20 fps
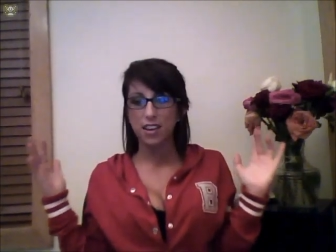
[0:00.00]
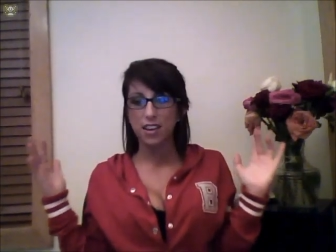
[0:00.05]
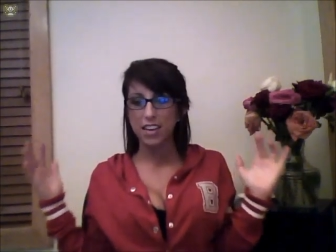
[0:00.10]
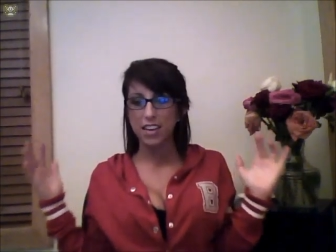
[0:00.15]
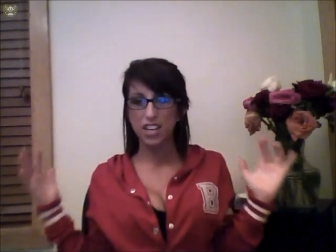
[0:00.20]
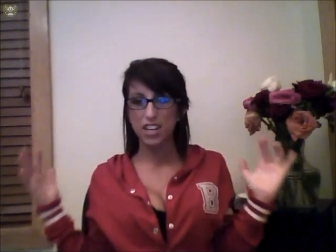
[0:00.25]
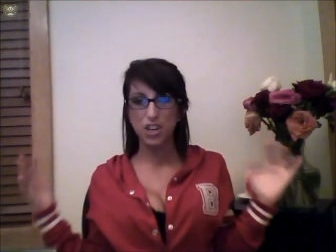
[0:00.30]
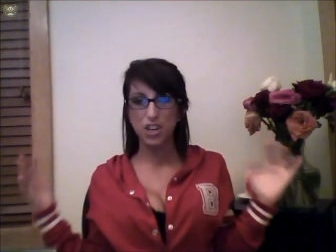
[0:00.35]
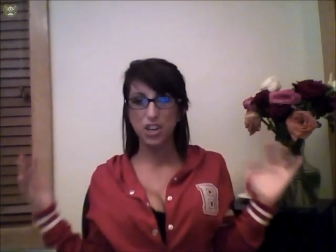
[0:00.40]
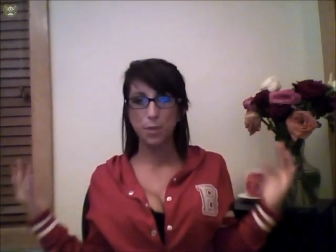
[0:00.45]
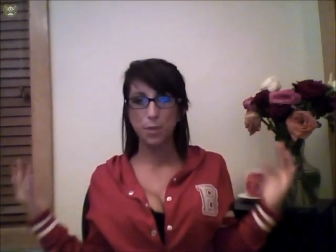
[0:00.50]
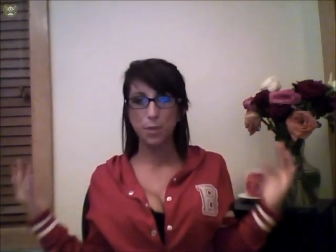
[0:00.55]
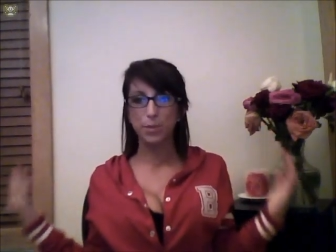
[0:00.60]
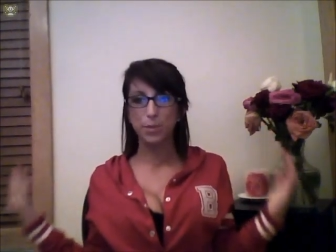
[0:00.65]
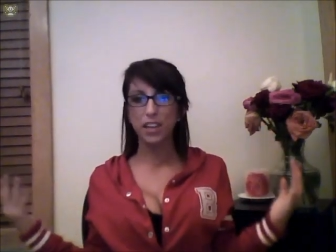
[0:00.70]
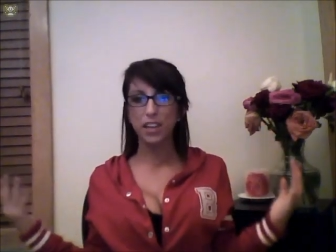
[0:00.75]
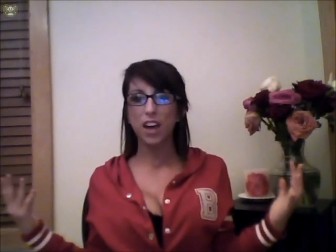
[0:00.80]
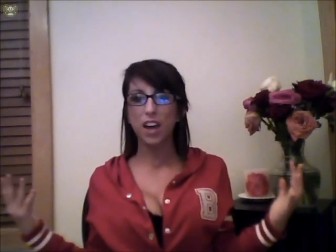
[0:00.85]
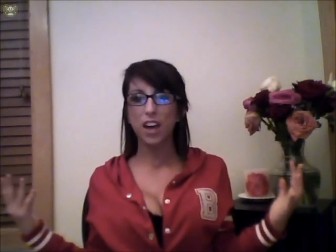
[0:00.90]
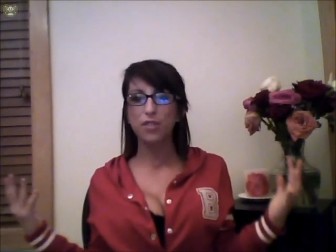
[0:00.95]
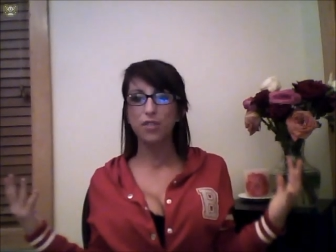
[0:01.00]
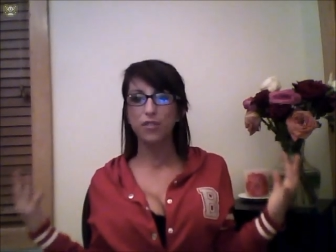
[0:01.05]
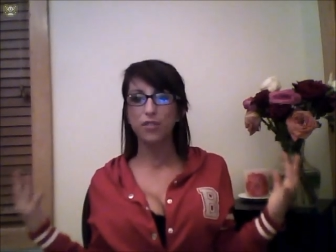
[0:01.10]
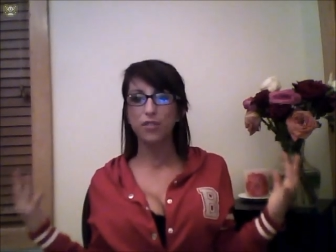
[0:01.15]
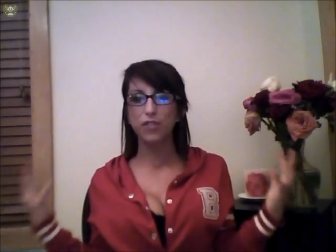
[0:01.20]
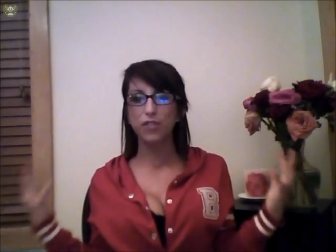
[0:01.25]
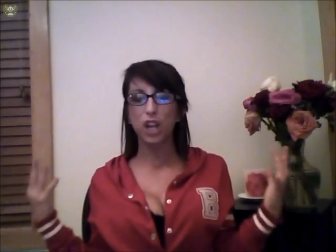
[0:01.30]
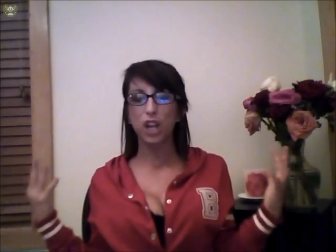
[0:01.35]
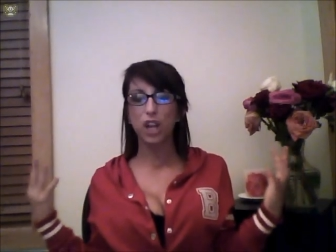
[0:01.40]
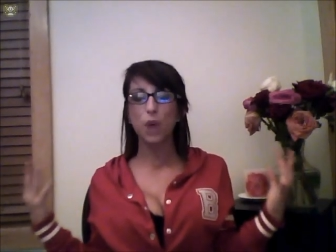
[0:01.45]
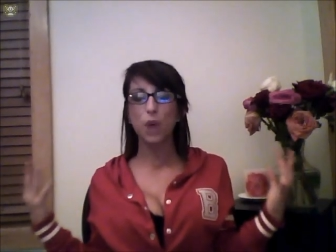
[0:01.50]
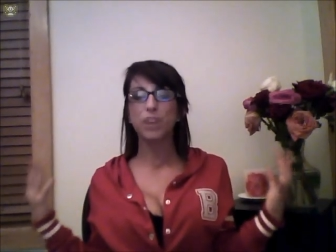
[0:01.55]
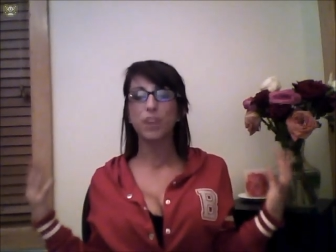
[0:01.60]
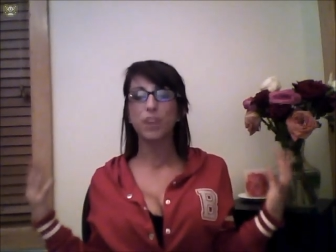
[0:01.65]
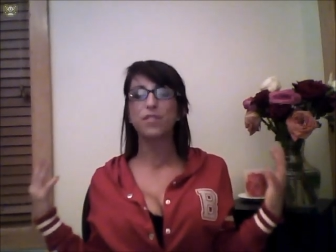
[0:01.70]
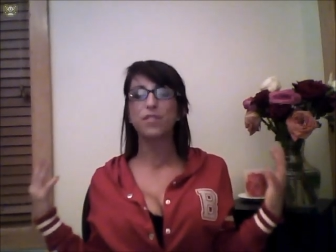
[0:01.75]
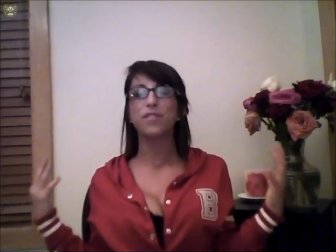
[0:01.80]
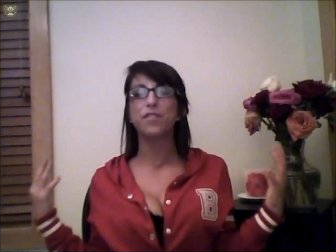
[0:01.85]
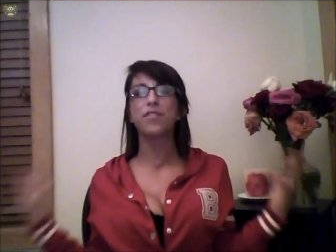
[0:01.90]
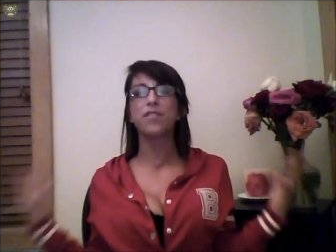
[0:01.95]
gets your blood flowing
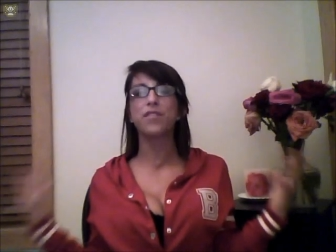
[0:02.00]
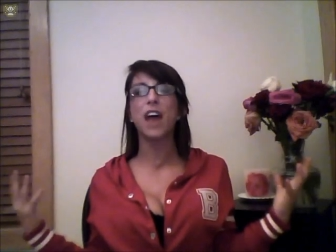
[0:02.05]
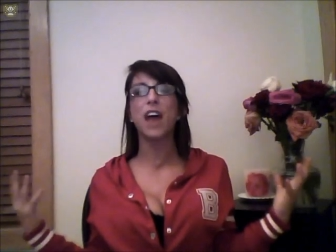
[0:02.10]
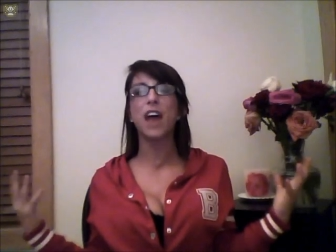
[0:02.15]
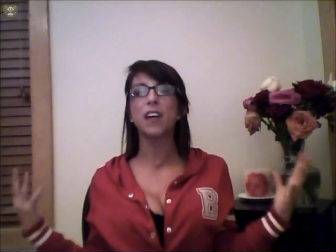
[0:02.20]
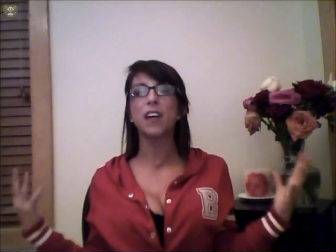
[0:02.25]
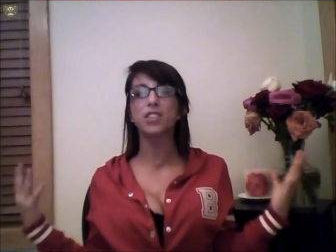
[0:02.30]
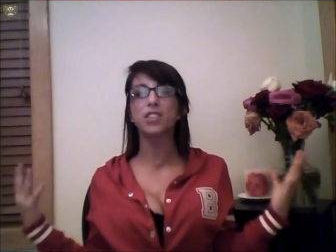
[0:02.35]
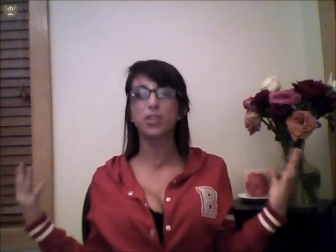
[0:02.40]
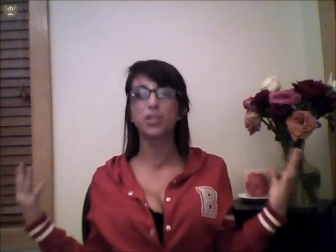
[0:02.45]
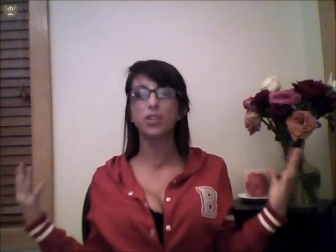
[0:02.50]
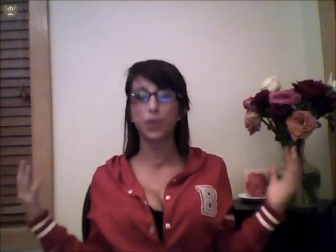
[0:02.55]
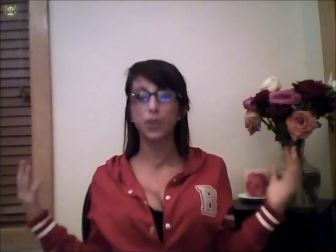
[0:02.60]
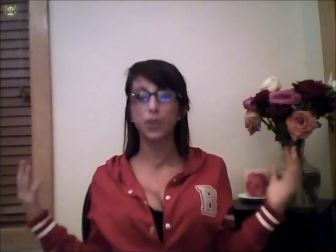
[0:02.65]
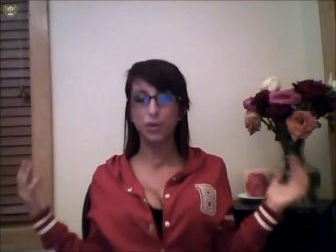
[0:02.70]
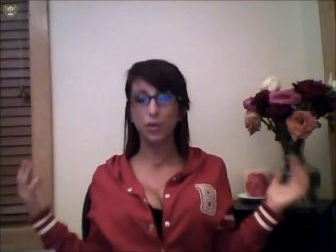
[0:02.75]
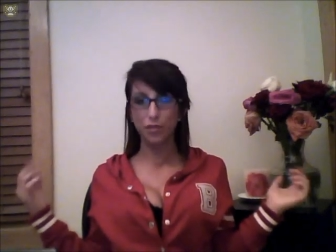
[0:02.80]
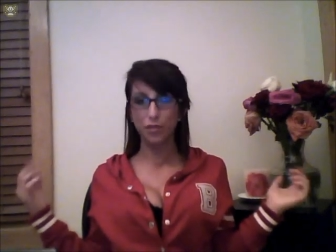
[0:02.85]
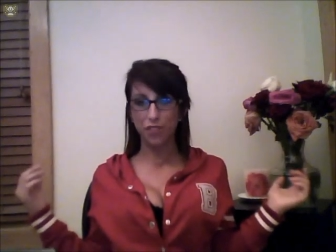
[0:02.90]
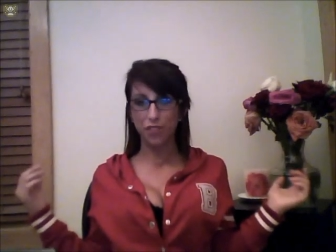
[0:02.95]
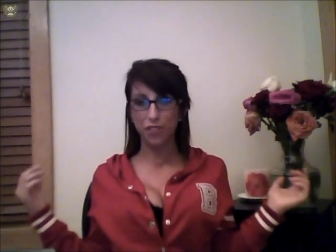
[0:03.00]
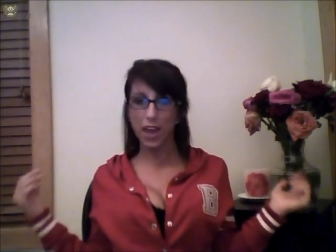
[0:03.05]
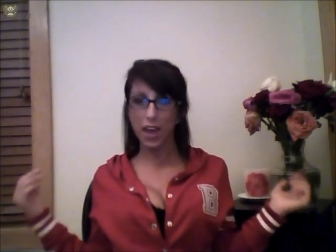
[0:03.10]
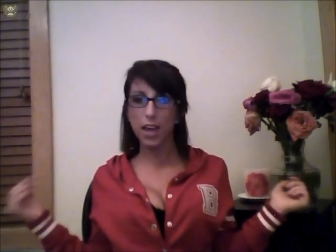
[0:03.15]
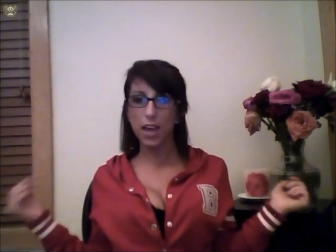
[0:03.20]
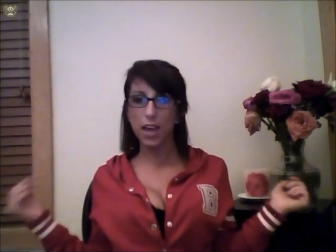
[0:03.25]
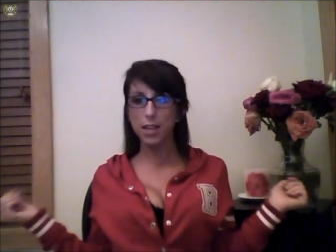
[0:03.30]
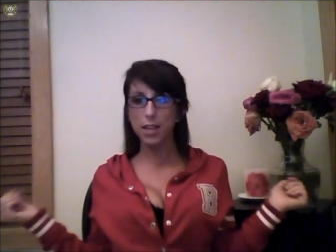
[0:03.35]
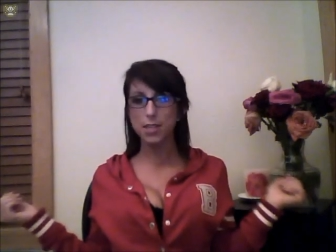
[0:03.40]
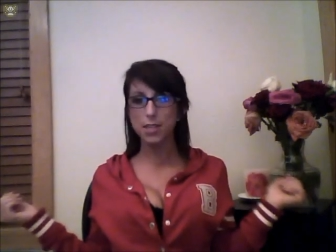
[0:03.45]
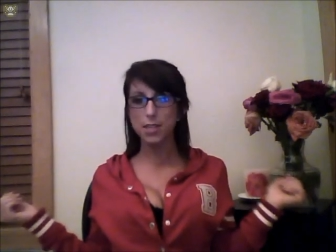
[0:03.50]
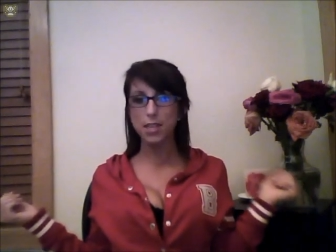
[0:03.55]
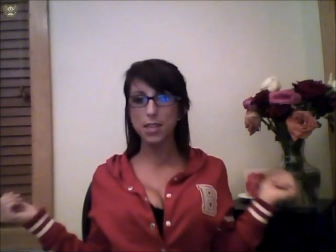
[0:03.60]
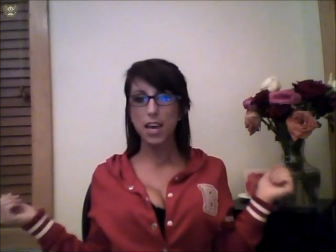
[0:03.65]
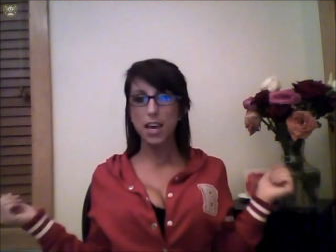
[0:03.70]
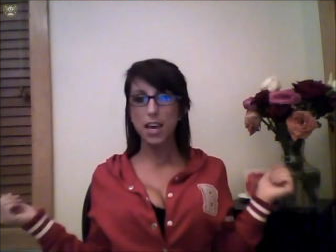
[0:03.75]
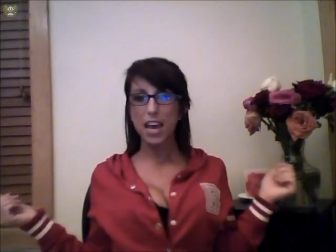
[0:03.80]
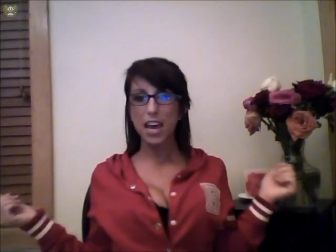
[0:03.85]
fast through your veins,